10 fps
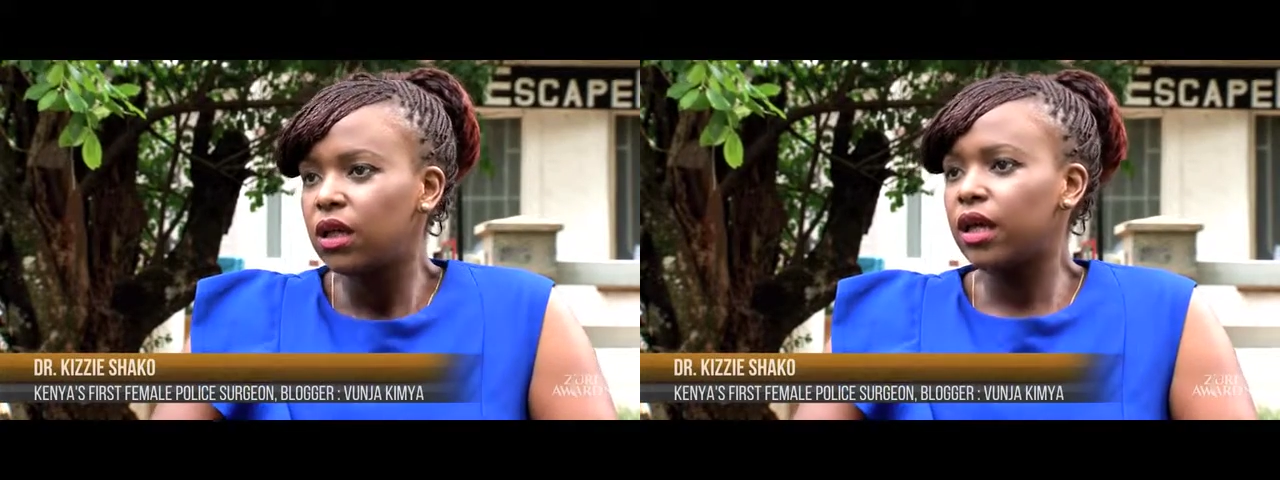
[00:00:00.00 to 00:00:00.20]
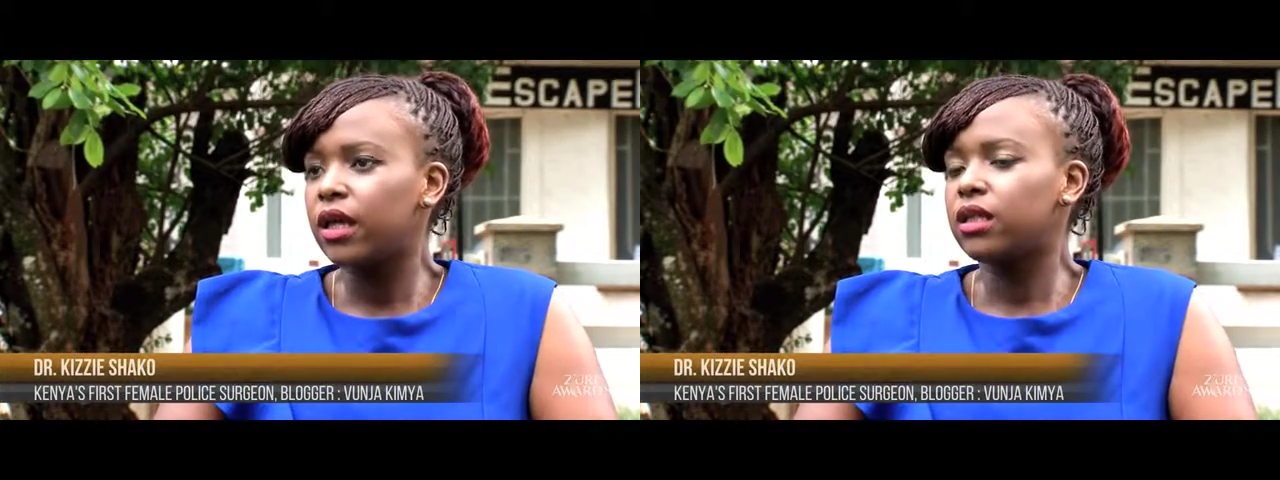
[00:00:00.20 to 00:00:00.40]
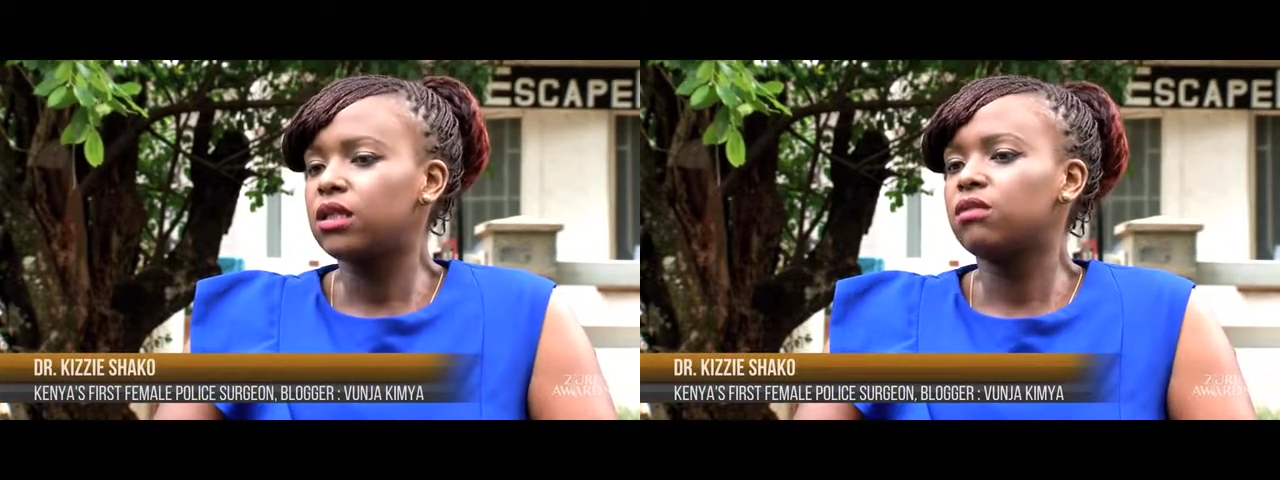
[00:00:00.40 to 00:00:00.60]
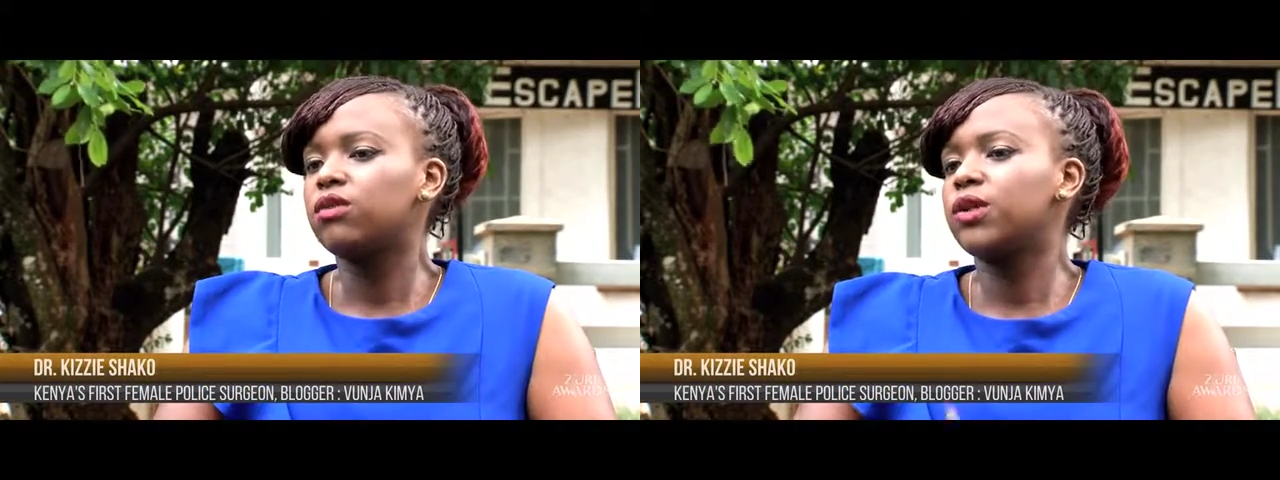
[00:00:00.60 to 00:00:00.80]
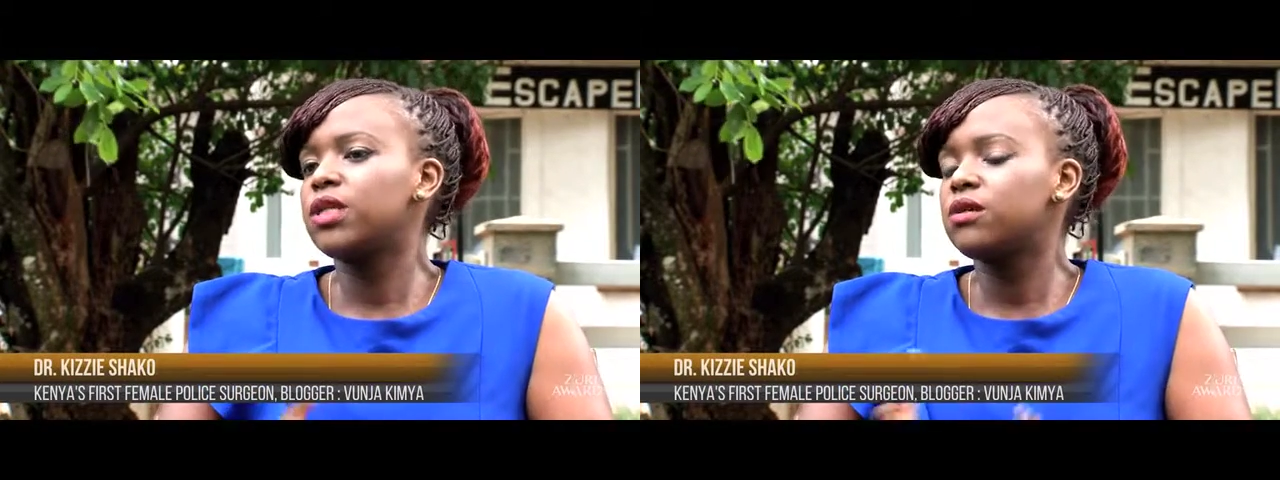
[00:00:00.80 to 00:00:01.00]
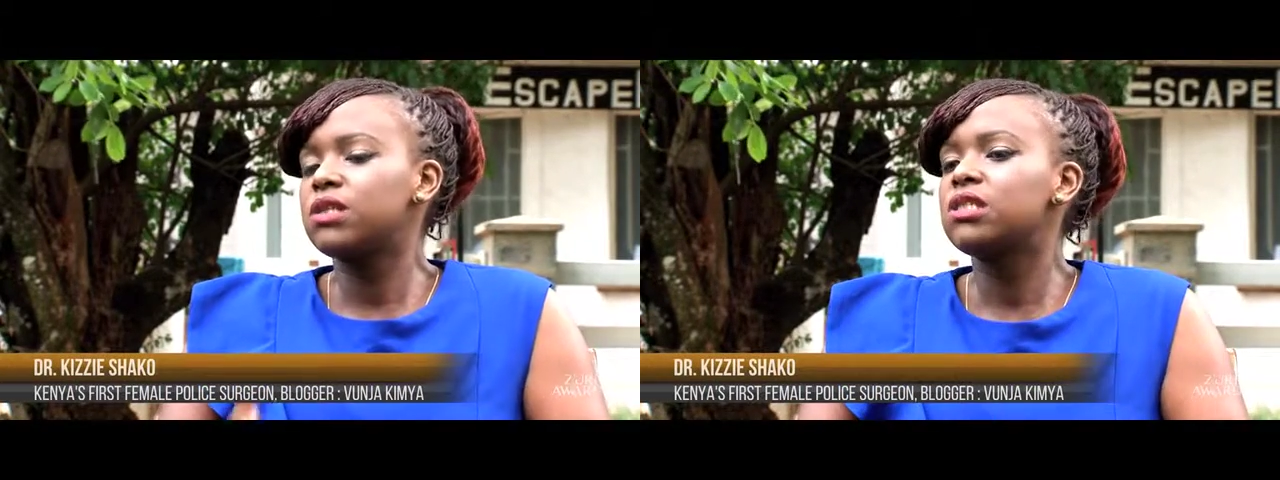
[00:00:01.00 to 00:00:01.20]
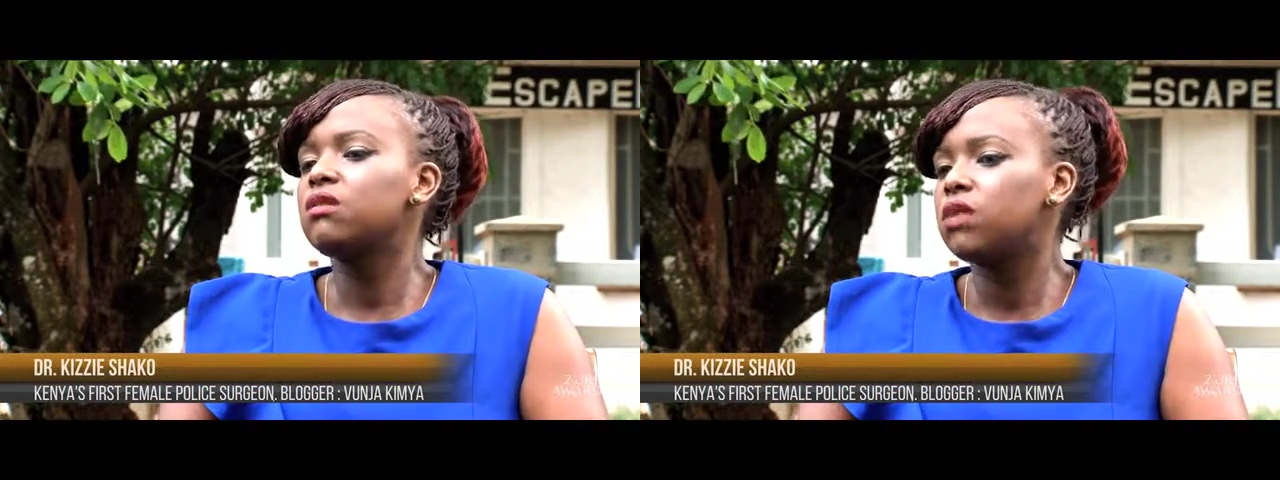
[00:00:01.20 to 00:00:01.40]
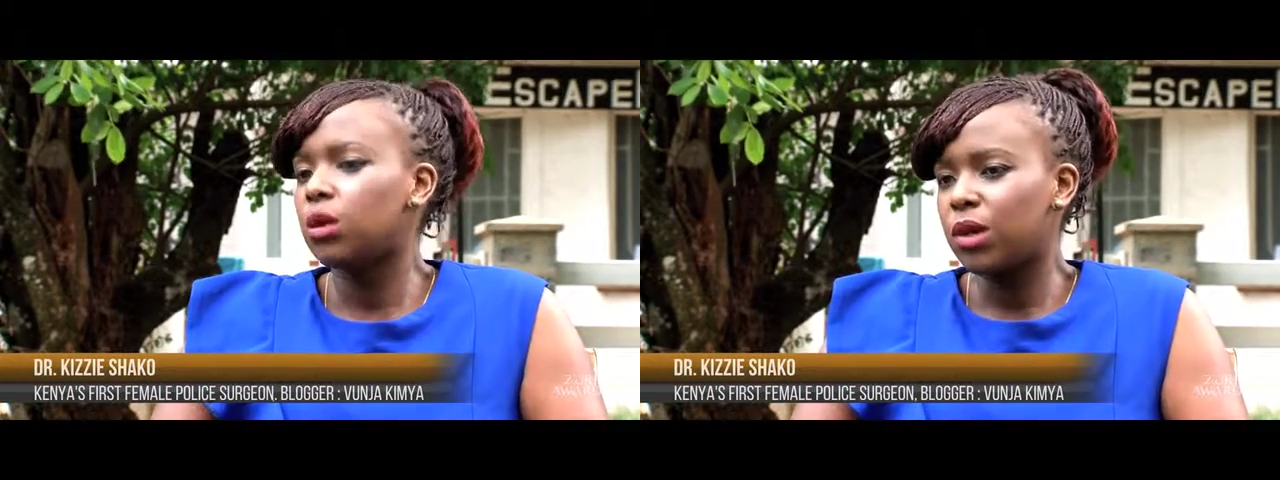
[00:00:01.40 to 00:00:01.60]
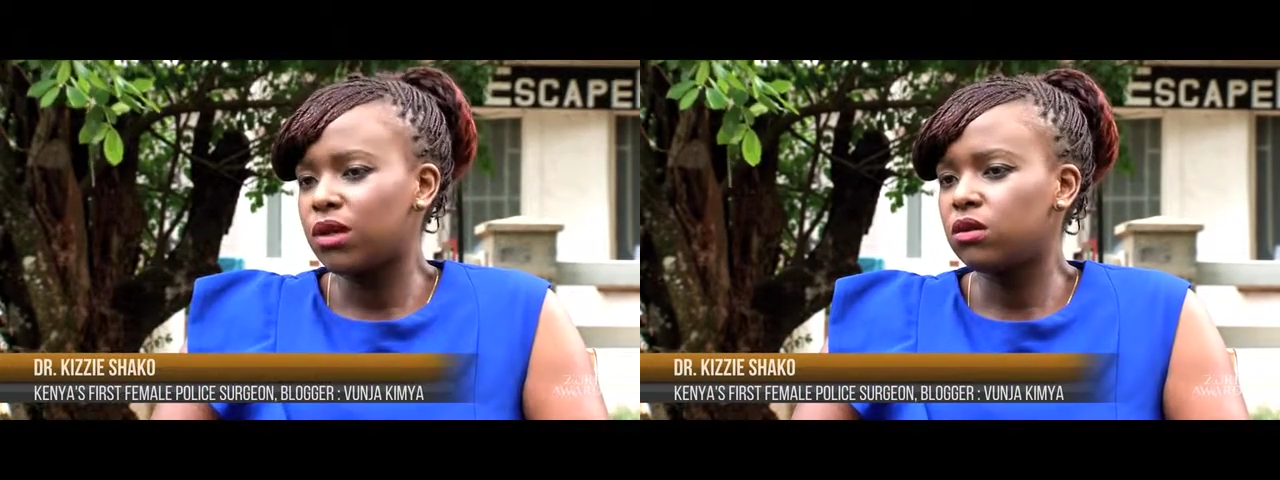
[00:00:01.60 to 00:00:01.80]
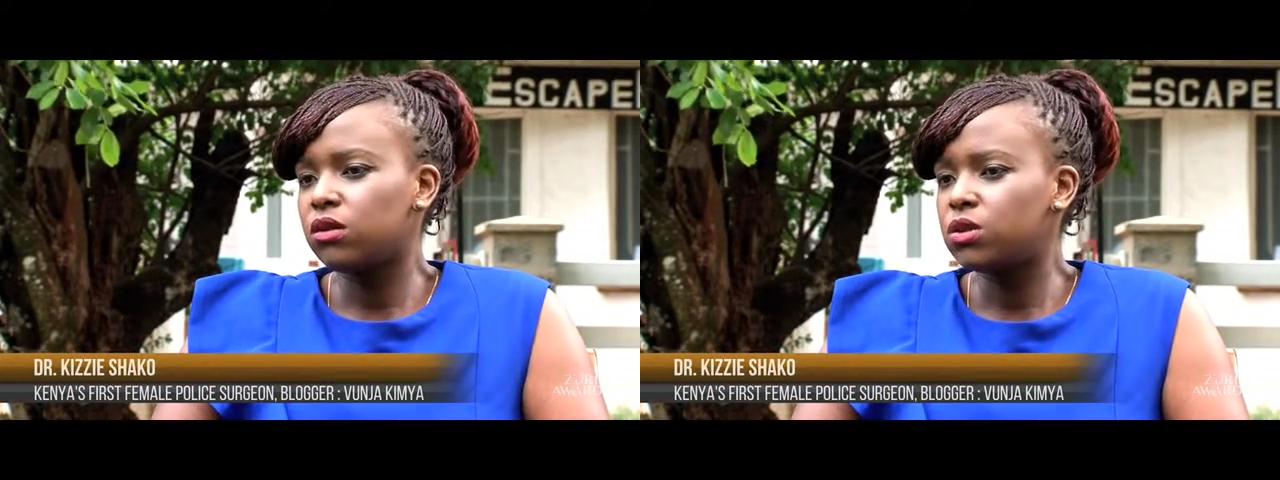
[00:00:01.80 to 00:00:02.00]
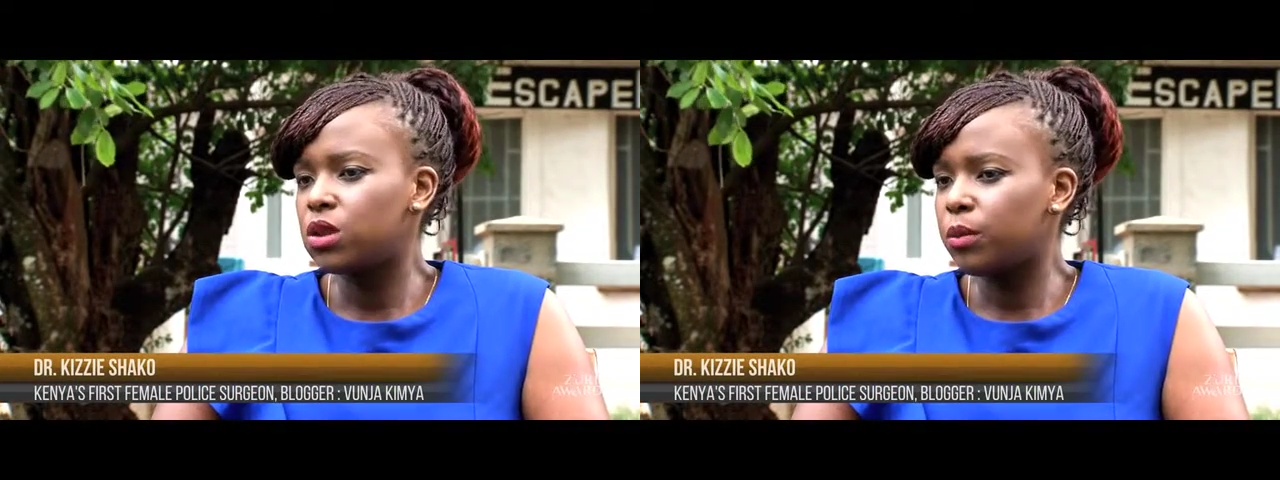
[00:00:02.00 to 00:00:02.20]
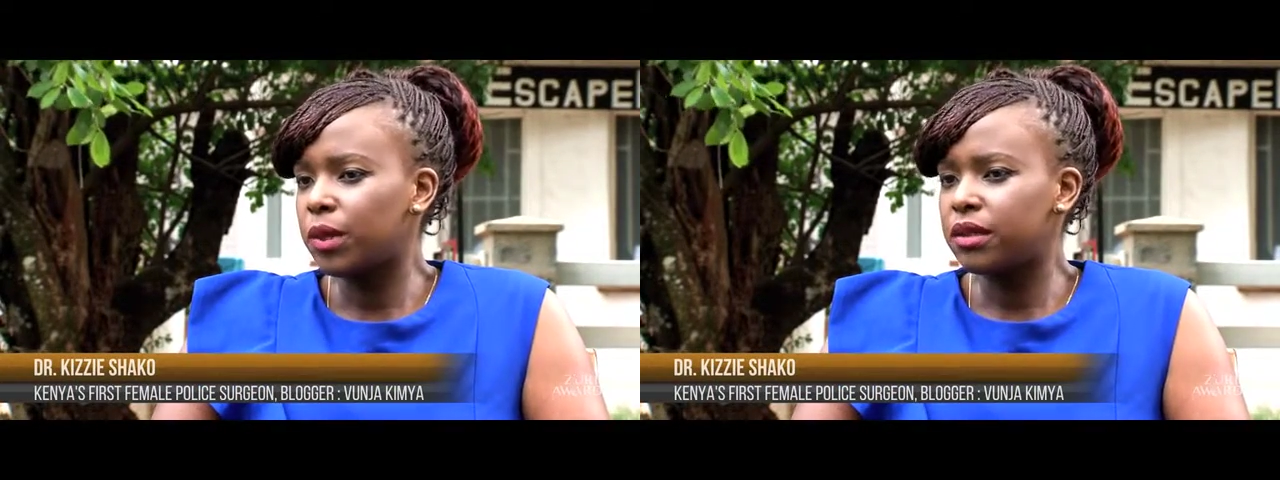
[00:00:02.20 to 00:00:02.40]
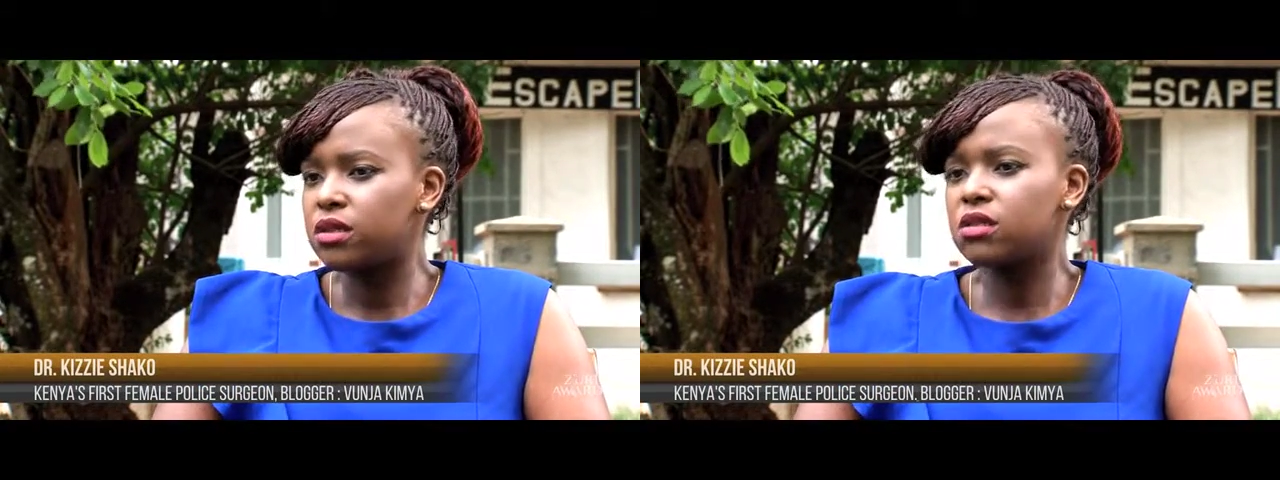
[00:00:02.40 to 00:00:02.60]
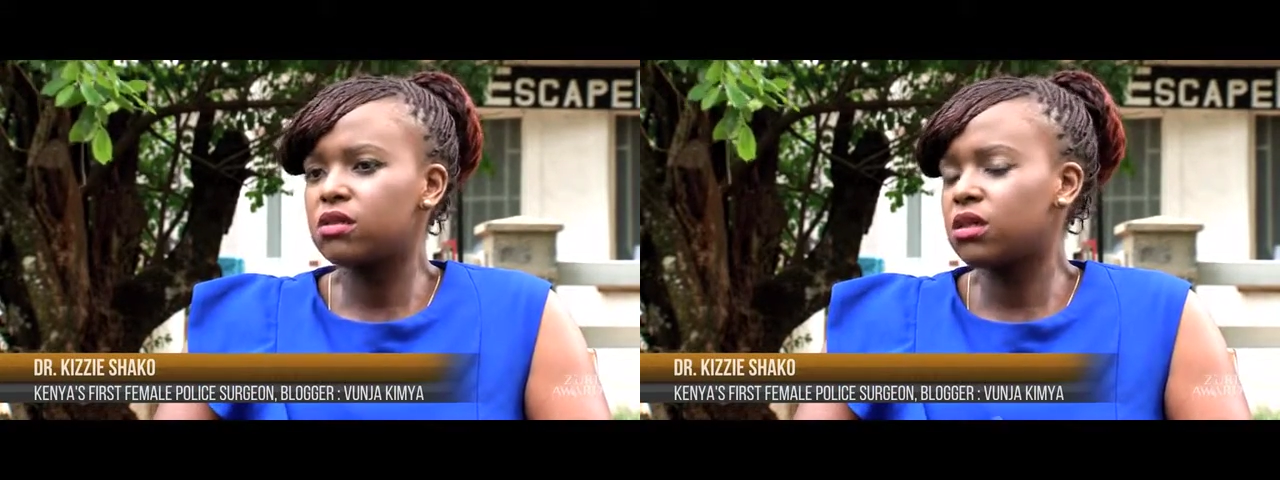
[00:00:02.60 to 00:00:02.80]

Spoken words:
and they've already received their medical treatment,